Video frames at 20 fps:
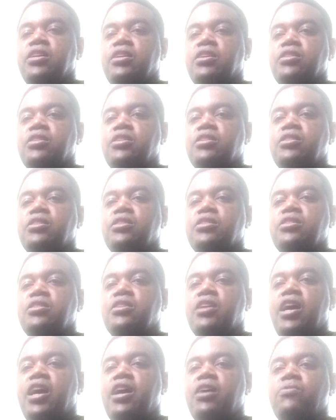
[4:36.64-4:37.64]
This is
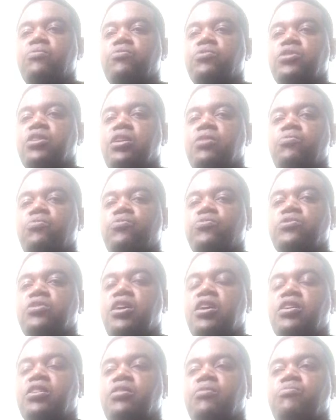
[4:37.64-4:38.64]
not when they
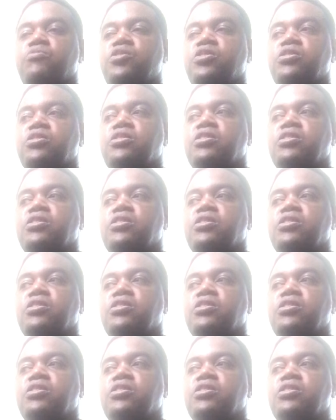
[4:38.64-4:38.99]
talking about, this is